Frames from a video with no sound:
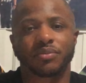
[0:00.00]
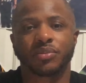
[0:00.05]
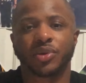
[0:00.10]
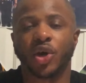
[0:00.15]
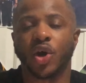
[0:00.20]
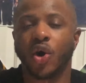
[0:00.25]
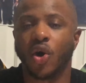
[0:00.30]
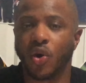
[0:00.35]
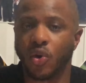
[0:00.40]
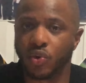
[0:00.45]
but
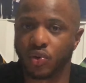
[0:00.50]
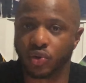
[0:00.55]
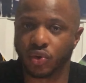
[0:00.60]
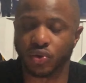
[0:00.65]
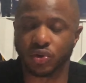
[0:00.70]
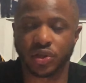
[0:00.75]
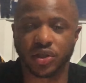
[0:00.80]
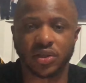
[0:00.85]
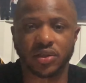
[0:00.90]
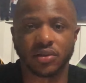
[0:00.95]
hold
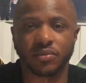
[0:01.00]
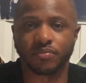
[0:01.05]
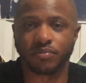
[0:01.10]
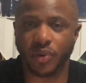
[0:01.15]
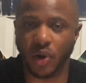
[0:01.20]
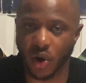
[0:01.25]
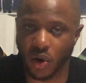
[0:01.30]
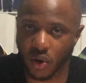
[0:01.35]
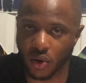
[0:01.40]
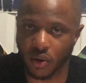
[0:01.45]
on to the
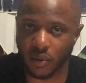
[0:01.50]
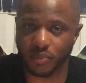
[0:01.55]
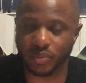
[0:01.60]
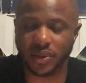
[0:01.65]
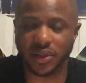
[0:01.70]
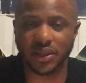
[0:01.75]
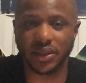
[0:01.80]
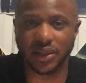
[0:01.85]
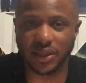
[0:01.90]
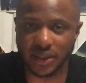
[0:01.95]
ball.
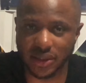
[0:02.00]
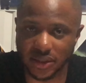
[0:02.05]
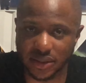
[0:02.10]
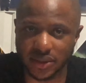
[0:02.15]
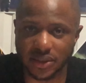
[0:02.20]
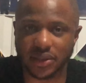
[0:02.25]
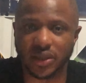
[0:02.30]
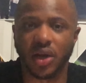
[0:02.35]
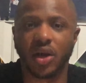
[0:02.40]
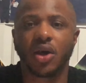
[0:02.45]

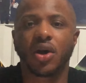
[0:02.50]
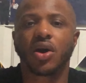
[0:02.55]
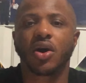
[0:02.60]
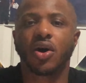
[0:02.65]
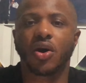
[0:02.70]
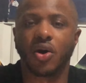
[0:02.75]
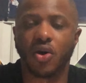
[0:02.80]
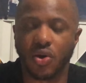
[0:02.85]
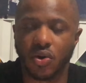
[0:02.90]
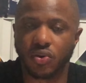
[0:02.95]
Please
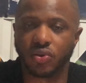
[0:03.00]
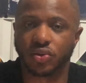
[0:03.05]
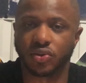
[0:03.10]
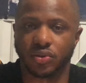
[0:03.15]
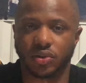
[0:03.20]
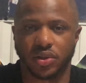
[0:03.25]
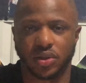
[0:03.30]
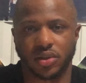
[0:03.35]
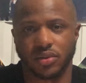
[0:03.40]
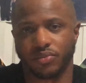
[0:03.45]
hold
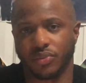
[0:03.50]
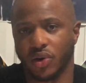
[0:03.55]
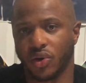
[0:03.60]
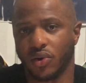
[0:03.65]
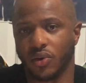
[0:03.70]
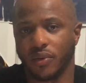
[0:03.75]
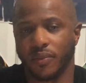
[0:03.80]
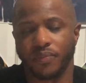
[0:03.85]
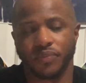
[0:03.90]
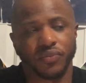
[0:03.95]
on to the
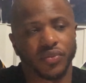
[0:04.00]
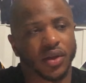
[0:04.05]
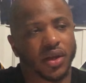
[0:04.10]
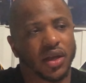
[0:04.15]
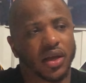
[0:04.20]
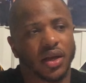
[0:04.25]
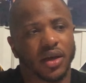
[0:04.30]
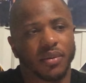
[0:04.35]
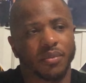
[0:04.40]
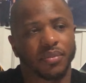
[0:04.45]
ball.
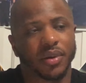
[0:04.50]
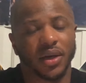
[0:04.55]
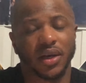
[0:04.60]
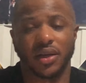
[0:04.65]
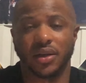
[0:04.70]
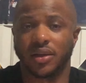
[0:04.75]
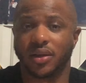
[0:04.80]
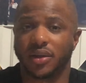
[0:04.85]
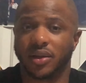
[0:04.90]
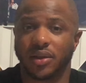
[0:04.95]

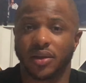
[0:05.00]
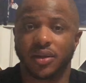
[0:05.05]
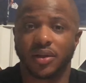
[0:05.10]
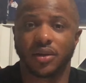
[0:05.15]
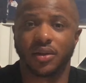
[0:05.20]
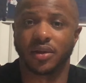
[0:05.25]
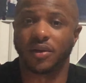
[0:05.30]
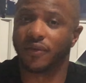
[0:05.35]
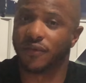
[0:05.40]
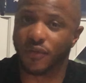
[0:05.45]
But
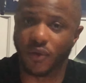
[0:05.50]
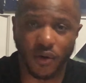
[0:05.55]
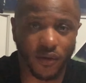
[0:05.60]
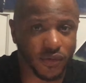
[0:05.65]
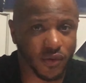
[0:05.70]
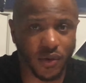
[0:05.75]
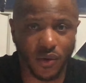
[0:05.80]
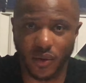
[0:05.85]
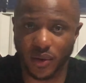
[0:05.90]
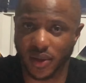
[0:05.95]
the
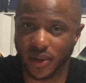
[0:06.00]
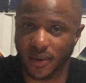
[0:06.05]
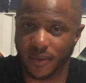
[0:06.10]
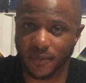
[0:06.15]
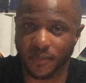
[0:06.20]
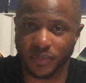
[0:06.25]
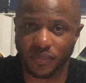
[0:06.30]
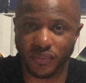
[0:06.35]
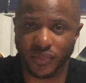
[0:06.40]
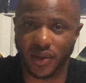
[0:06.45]
fourth quarter,
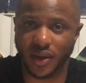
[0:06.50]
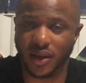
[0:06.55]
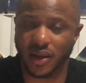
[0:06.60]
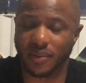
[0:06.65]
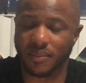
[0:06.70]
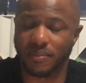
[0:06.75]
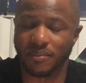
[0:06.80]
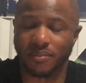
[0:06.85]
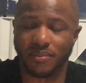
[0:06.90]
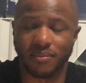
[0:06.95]

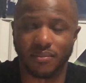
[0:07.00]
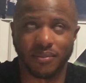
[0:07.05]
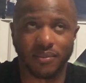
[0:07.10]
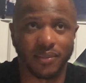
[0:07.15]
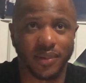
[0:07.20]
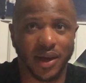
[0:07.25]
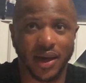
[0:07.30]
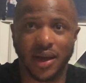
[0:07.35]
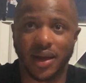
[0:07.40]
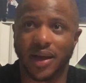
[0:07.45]

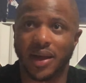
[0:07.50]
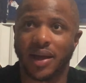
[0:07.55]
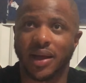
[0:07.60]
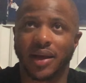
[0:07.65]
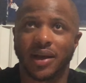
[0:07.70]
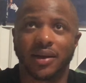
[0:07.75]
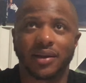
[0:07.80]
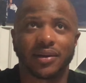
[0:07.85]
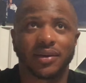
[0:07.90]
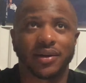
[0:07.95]
my
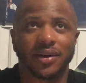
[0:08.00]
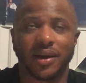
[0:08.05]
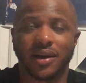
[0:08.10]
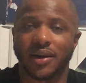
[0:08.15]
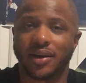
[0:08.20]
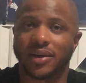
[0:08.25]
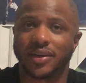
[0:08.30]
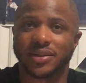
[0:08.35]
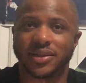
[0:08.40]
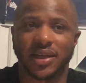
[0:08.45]

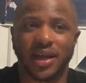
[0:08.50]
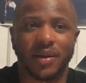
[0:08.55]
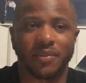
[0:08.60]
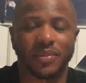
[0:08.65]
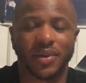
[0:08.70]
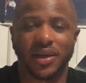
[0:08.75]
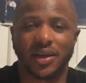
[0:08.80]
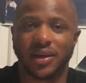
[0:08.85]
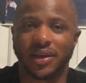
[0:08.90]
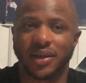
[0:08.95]
gosh. I
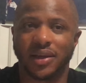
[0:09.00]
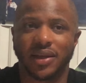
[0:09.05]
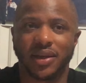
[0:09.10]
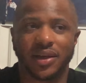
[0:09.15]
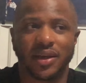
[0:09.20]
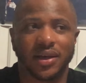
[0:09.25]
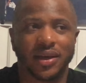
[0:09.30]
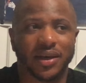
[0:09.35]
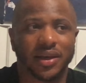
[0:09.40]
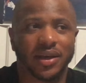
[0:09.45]
mean,
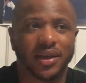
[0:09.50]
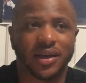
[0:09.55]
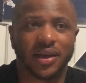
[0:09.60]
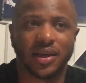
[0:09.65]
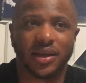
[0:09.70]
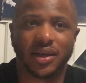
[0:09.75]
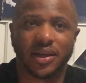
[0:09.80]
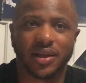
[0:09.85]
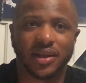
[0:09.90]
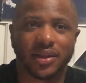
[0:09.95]

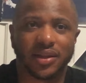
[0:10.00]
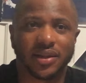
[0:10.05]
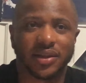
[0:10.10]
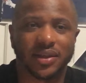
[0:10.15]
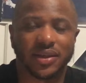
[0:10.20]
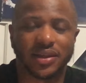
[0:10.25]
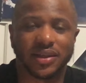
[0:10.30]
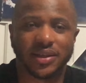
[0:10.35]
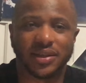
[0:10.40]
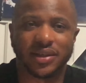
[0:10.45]

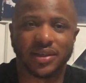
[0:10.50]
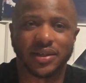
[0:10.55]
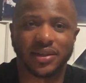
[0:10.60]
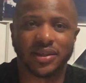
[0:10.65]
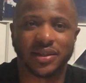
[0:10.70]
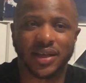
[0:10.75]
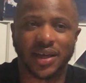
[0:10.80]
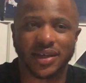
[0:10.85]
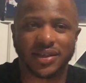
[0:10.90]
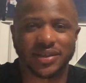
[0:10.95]

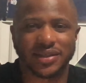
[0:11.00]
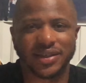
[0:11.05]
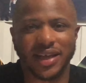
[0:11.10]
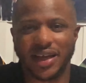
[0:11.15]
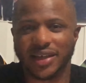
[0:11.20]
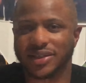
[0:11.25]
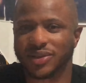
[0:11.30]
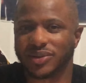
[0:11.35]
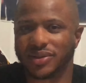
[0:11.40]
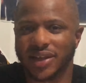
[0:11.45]

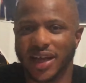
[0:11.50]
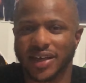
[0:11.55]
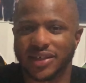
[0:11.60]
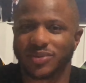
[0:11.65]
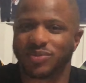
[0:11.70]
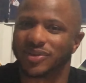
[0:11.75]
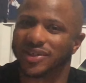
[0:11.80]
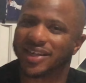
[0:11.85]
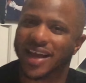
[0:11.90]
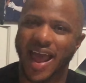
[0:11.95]

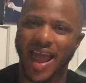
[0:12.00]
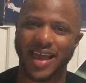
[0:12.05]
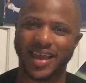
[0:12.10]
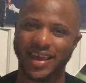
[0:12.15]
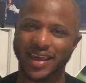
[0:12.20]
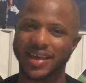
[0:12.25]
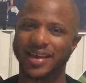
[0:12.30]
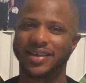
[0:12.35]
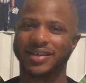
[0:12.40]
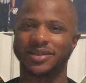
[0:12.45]
that's what Dak
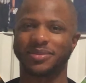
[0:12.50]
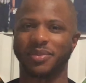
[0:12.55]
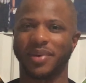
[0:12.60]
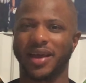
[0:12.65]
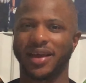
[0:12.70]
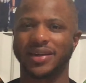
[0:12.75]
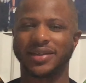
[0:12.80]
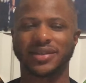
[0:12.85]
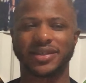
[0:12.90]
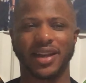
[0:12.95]
is,
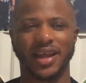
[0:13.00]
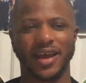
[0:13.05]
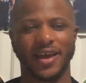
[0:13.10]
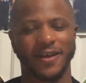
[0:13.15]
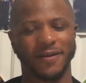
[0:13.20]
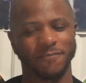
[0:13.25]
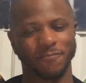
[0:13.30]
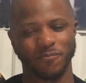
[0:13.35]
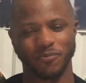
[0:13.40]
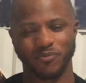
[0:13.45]
man. It's like,